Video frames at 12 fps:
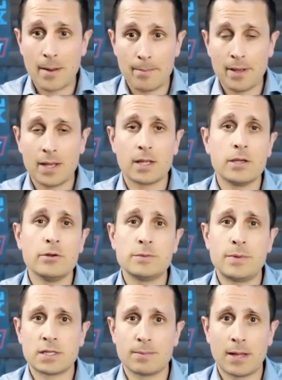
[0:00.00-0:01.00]
a big,
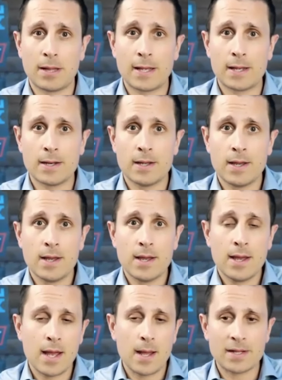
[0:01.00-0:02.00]
huge piece of land,
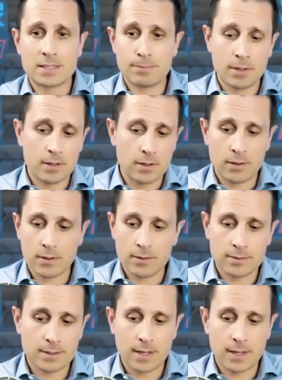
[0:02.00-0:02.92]
and let's build